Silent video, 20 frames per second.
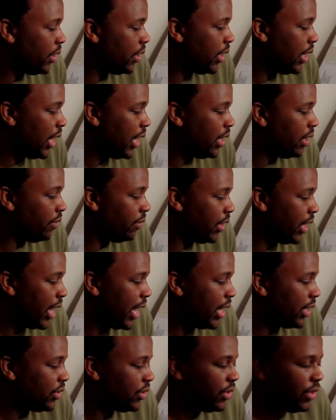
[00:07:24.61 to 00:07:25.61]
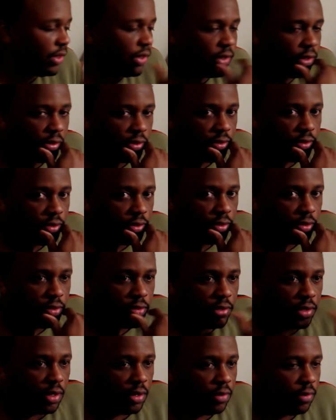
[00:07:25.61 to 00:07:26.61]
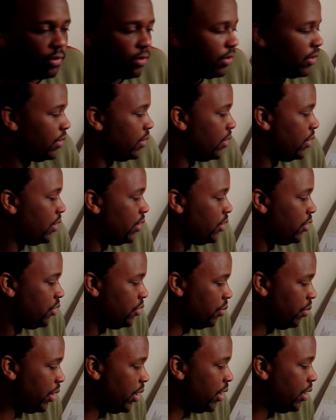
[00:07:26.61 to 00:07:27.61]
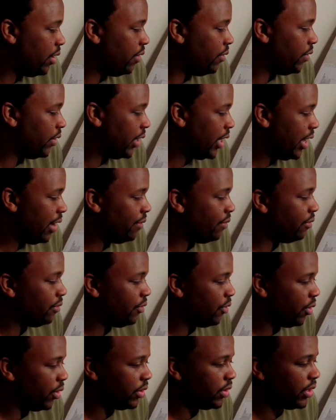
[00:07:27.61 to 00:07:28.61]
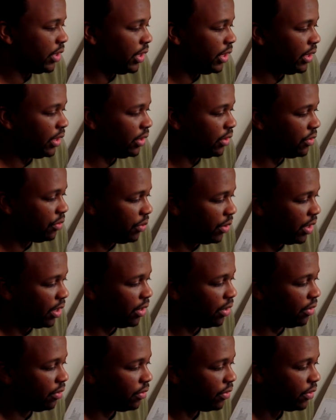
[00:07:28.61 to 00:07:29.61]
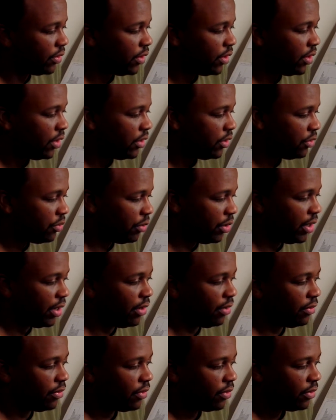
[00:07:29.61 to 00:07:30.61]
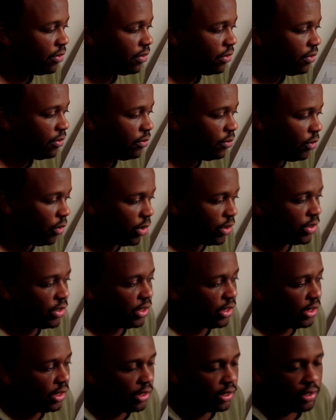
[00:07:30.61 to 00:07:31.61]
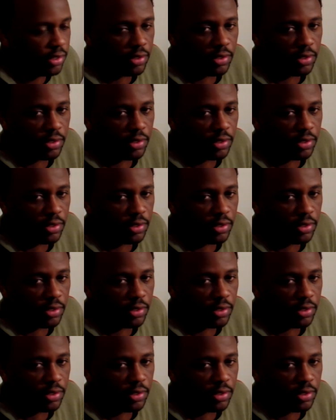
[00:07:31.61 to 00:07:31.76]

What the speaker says: the end of last year. So 12, 11, 14, 12, 12, 14.